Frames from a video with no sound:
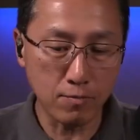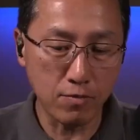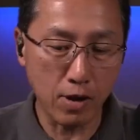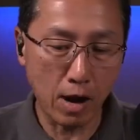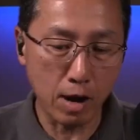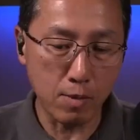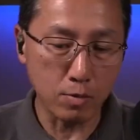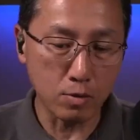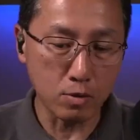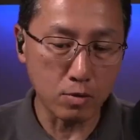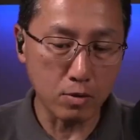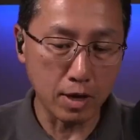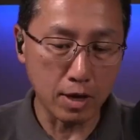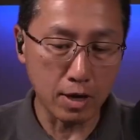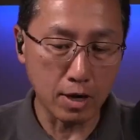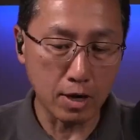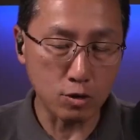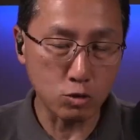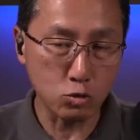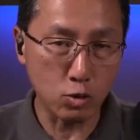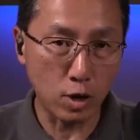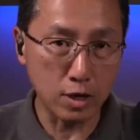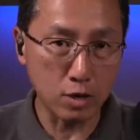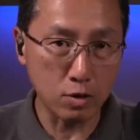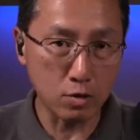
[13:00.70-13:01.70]
fiber and I
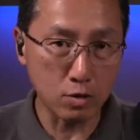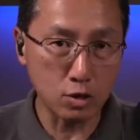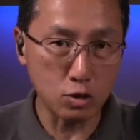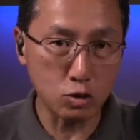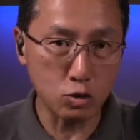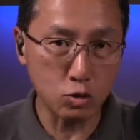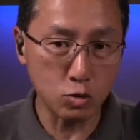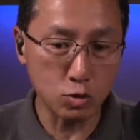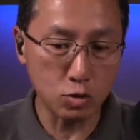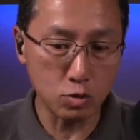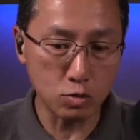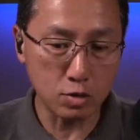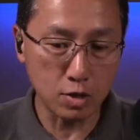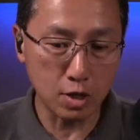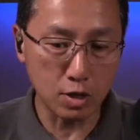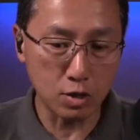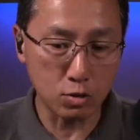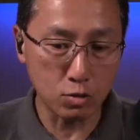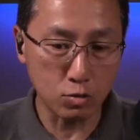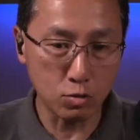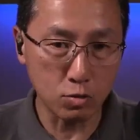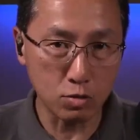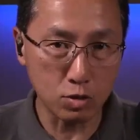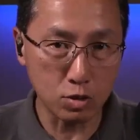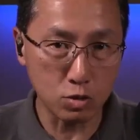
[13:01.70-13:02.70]
try to introduce it
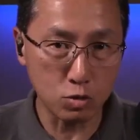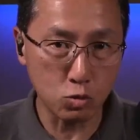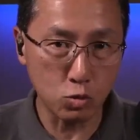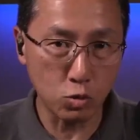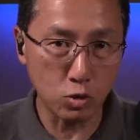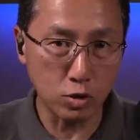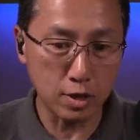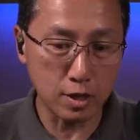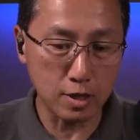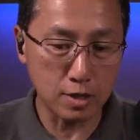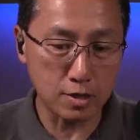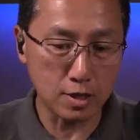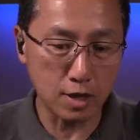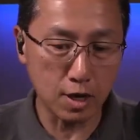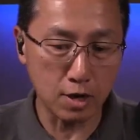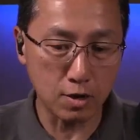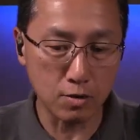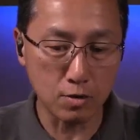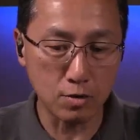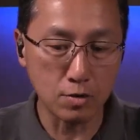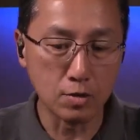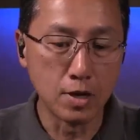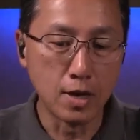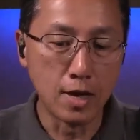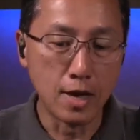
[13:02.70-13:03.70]
through this working
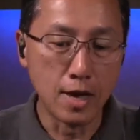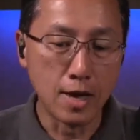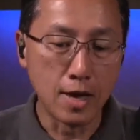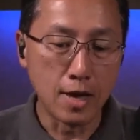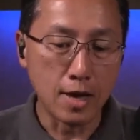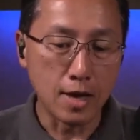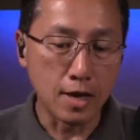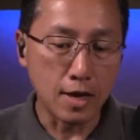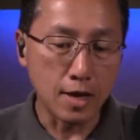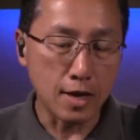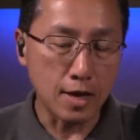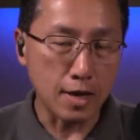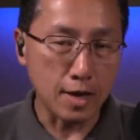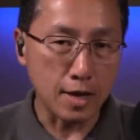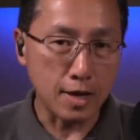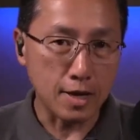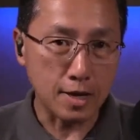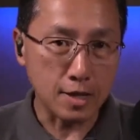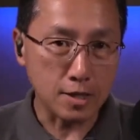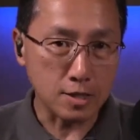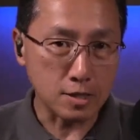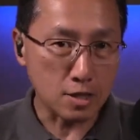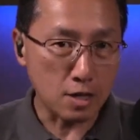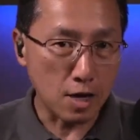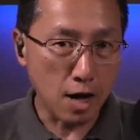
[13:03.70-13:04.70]
channel, it
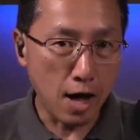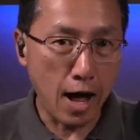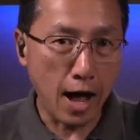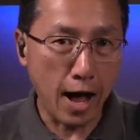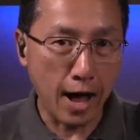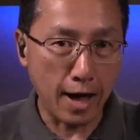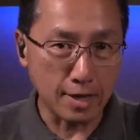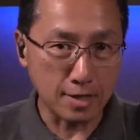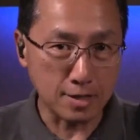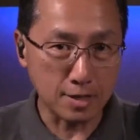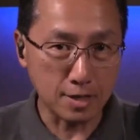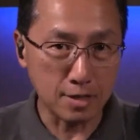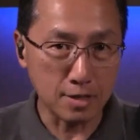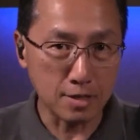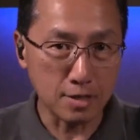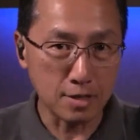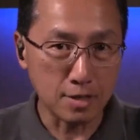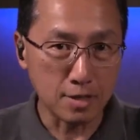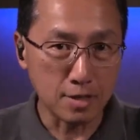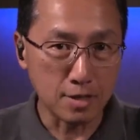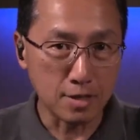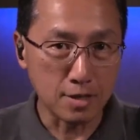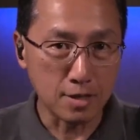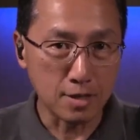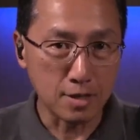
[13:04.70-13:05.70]
gets caught.
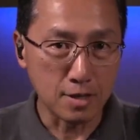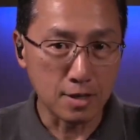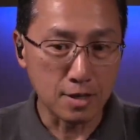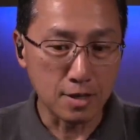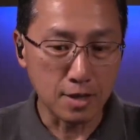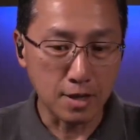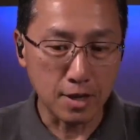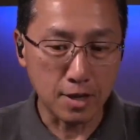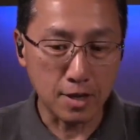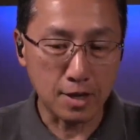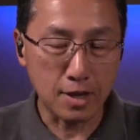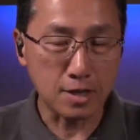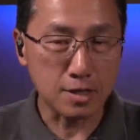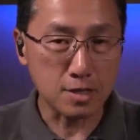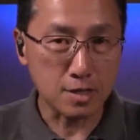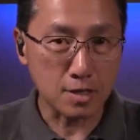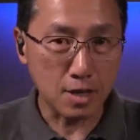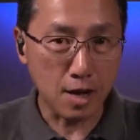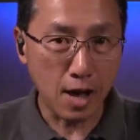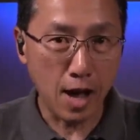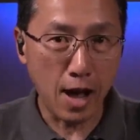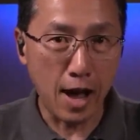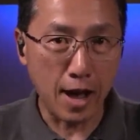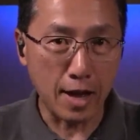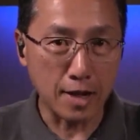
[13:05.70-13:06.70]
It gets
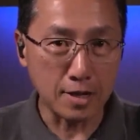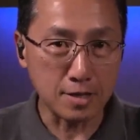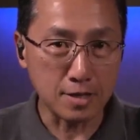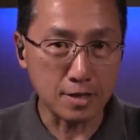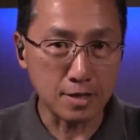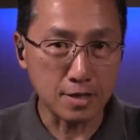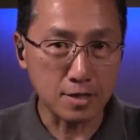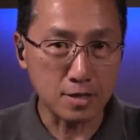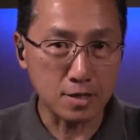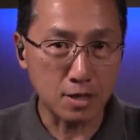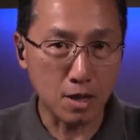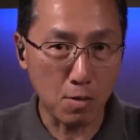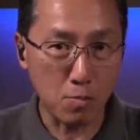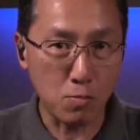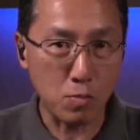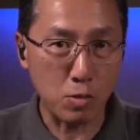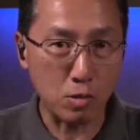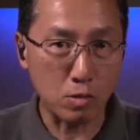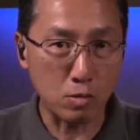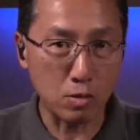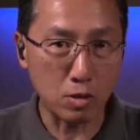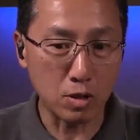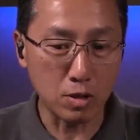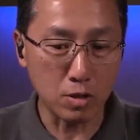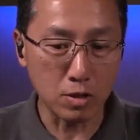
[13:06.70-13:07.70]
caught
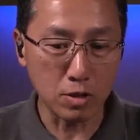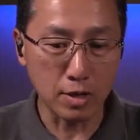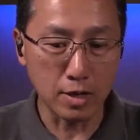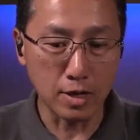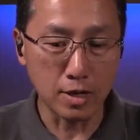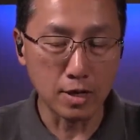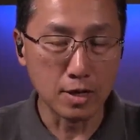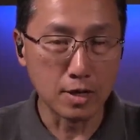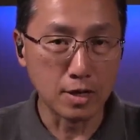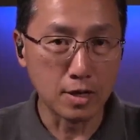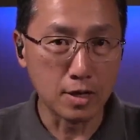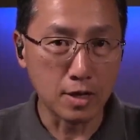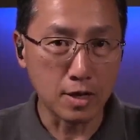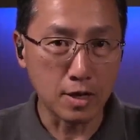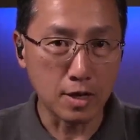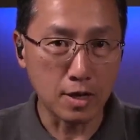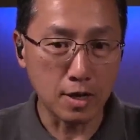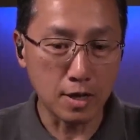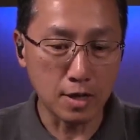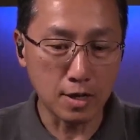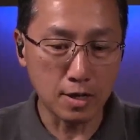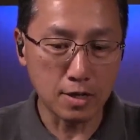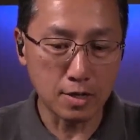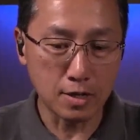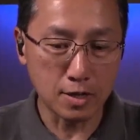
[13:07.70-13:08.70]
temporarily
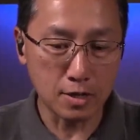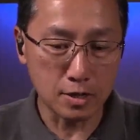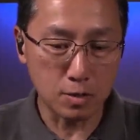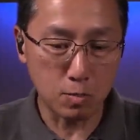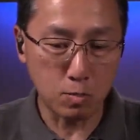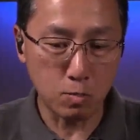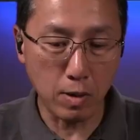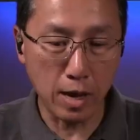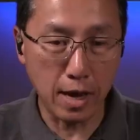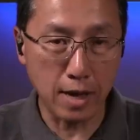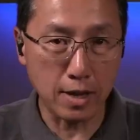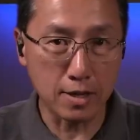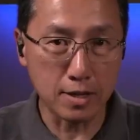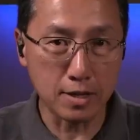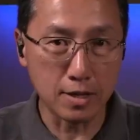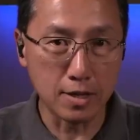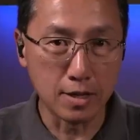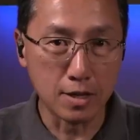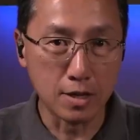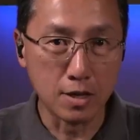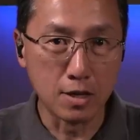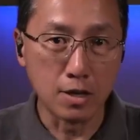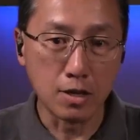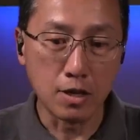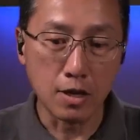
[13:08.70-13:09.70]
in this bend.
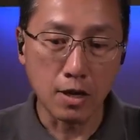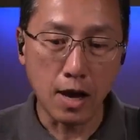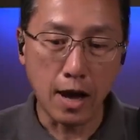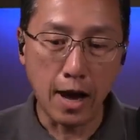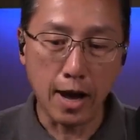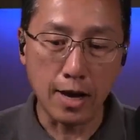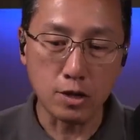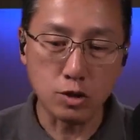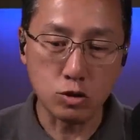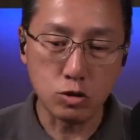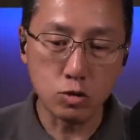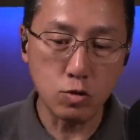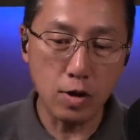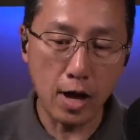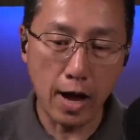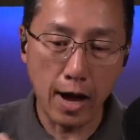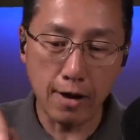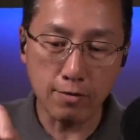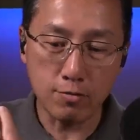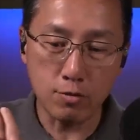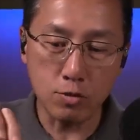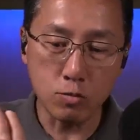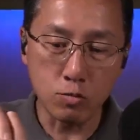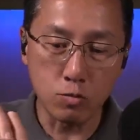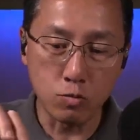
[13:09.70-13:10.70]
I do
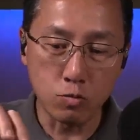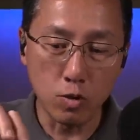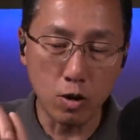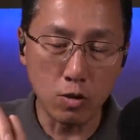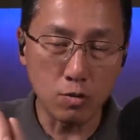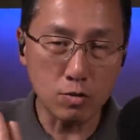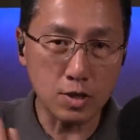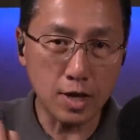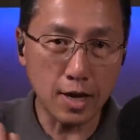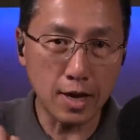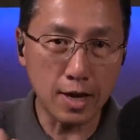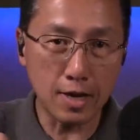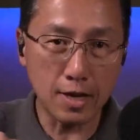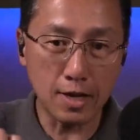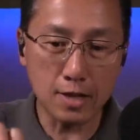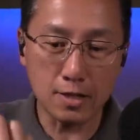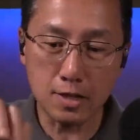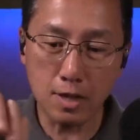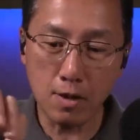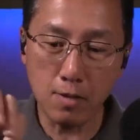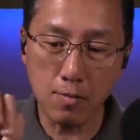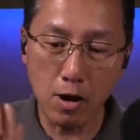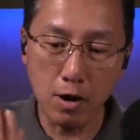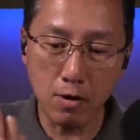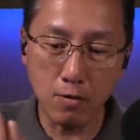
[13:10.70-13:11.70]
have to rotate it
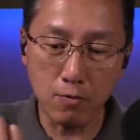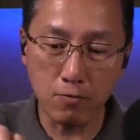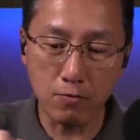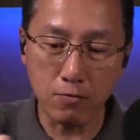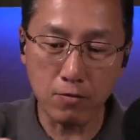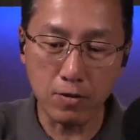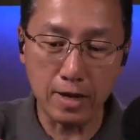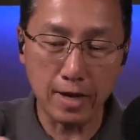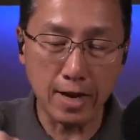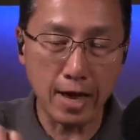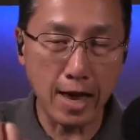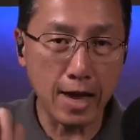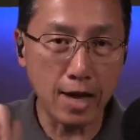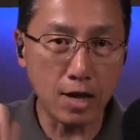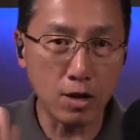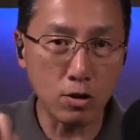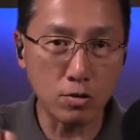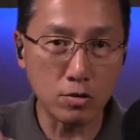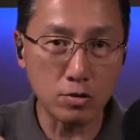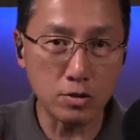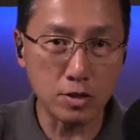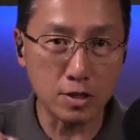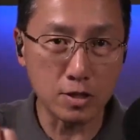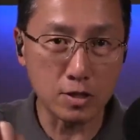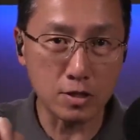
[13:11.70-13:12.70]
somehow,
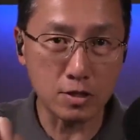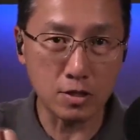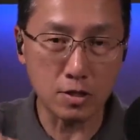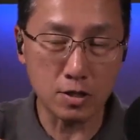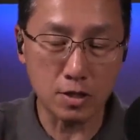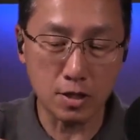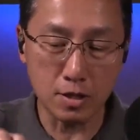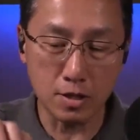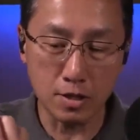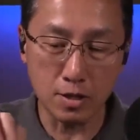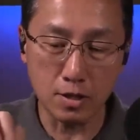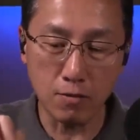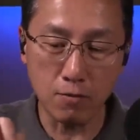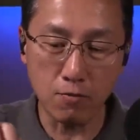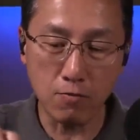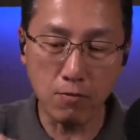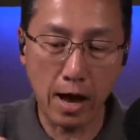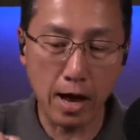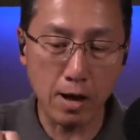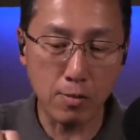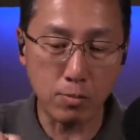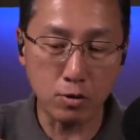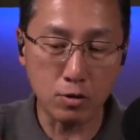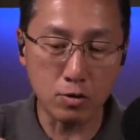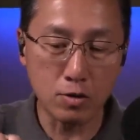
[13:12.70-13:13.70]
finagle this the, the
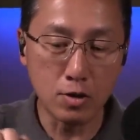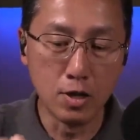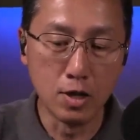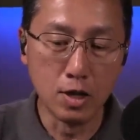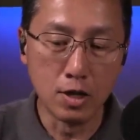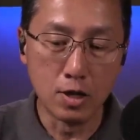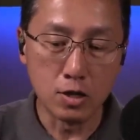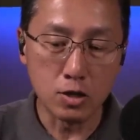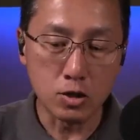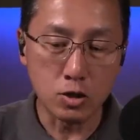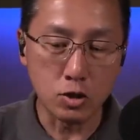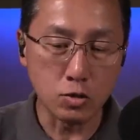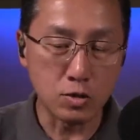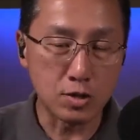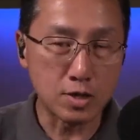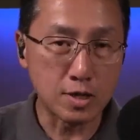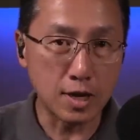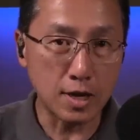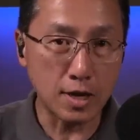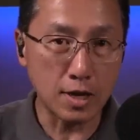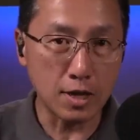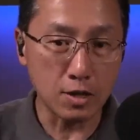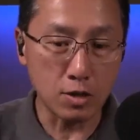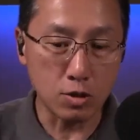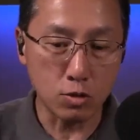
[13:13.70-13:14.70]
fiber to
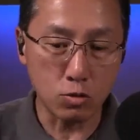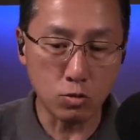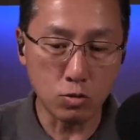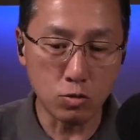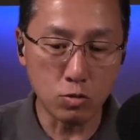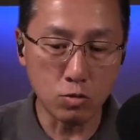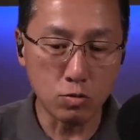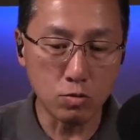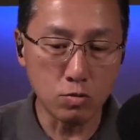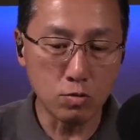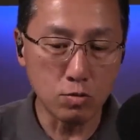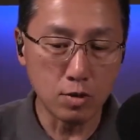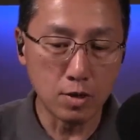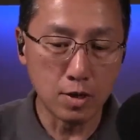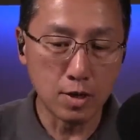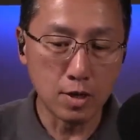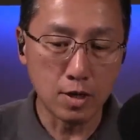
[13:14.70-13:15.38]
get it through